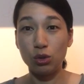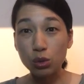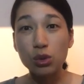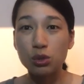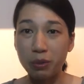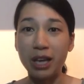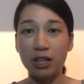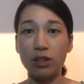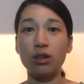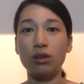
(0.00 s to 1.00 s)
used by
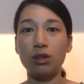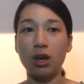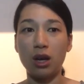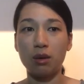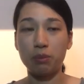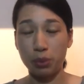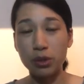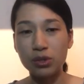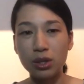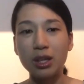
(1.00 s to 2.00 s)
another
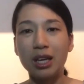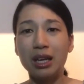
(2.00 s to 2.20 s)
person,